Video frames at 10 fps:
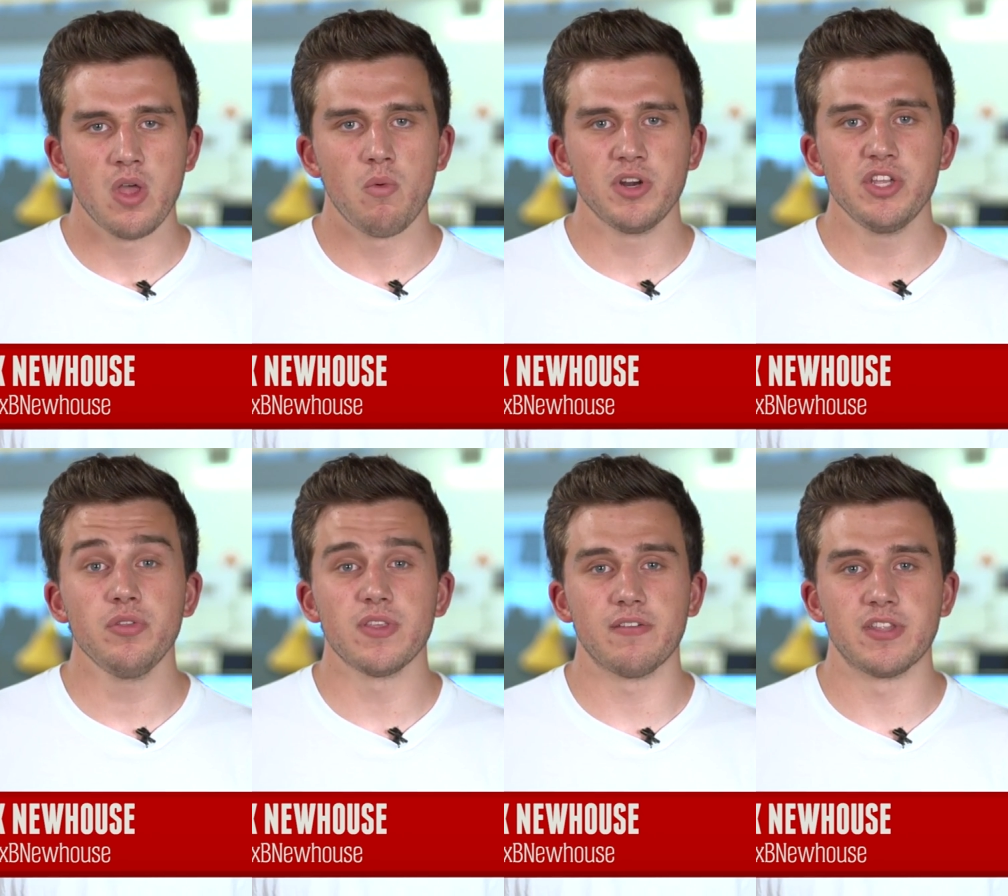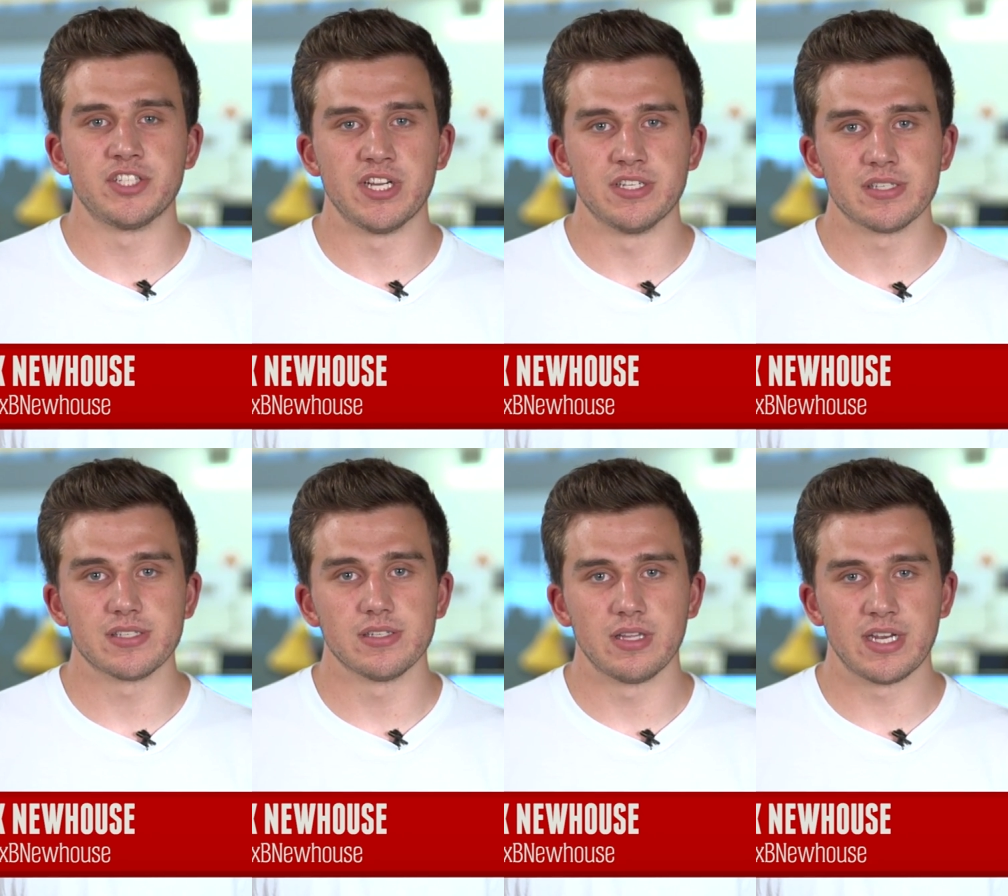What do you think of the changes?
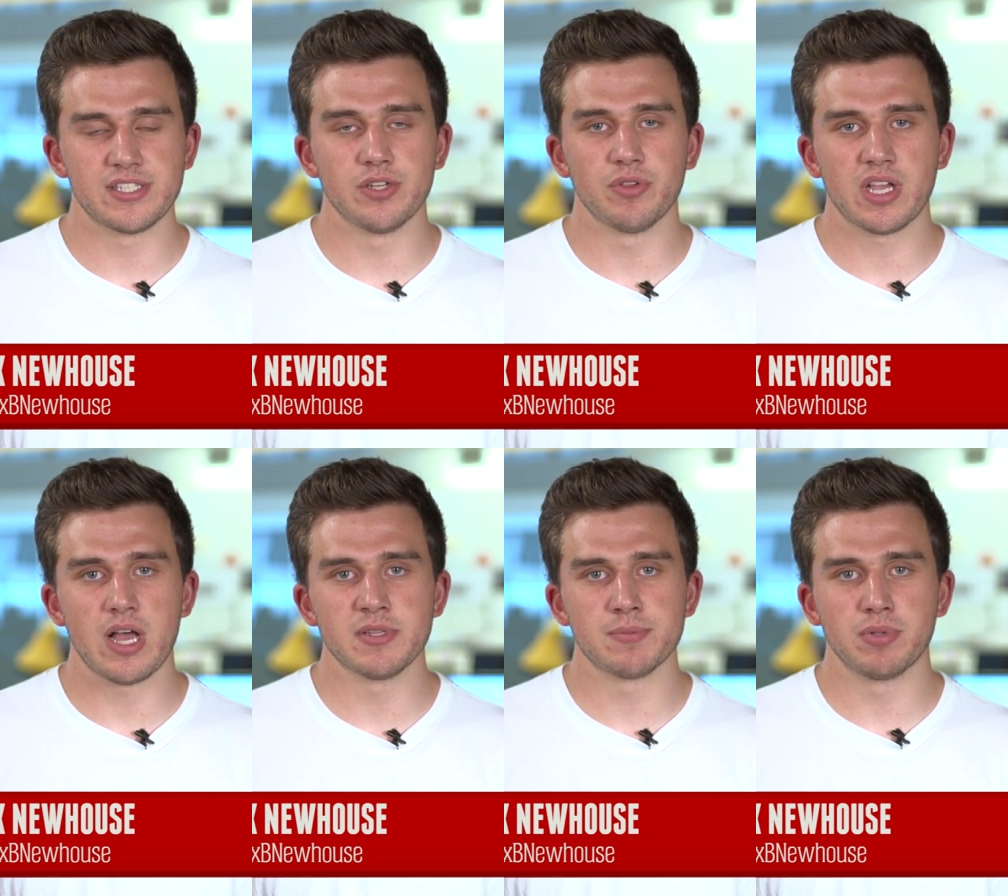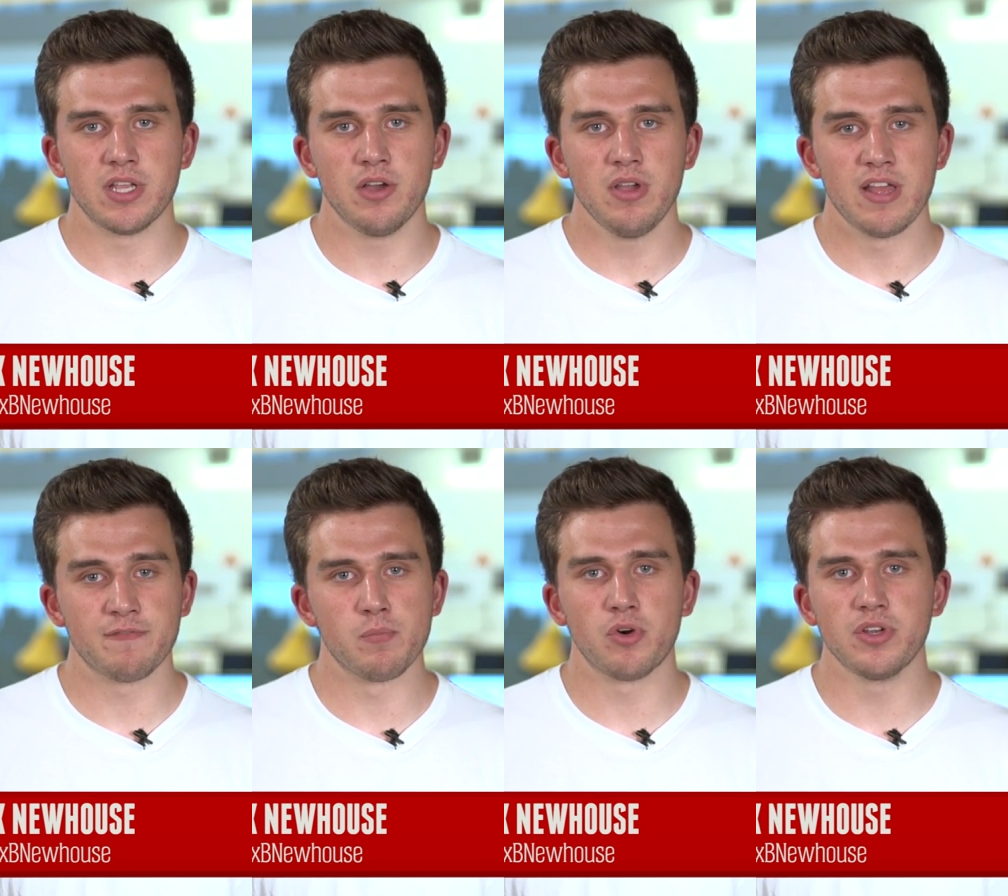Let us know in the comments below, and for
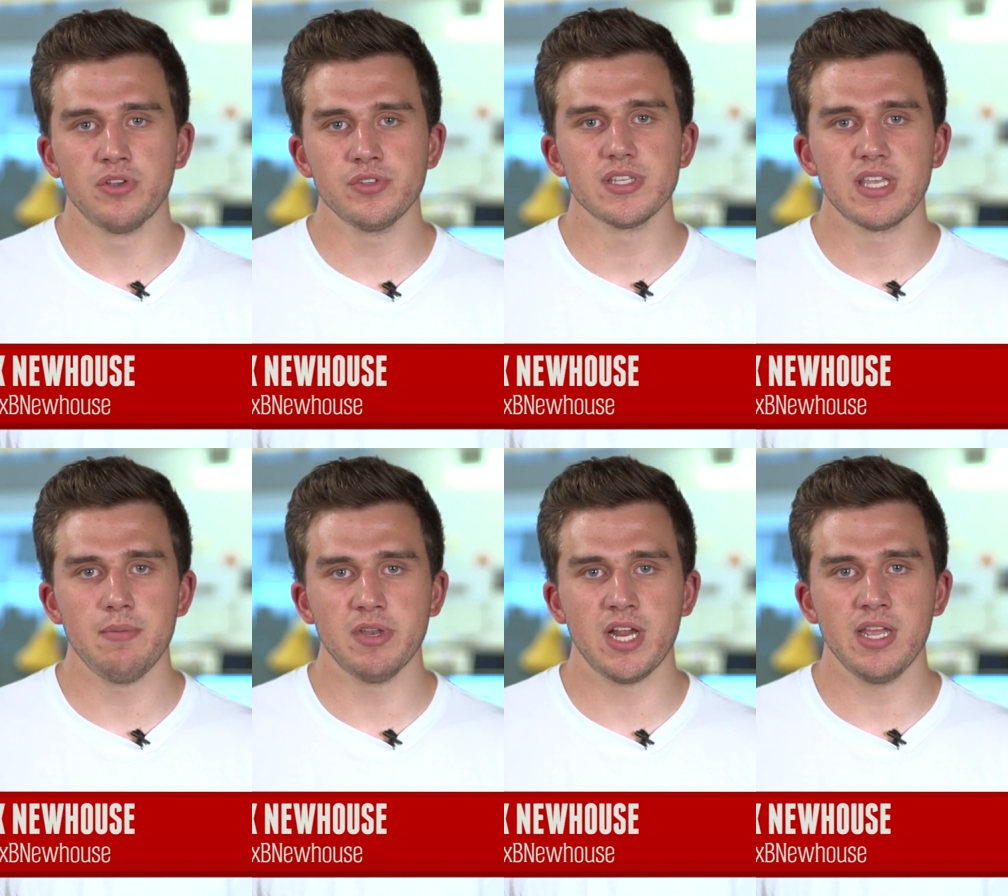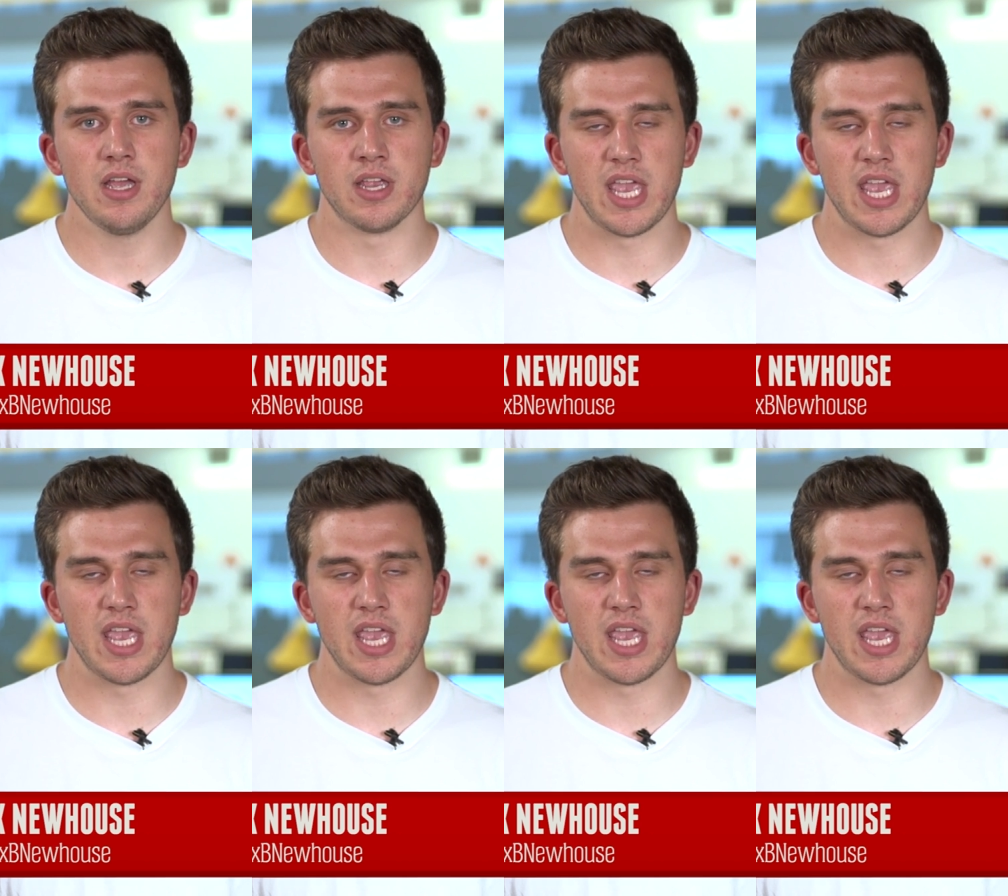more news, keep an eye on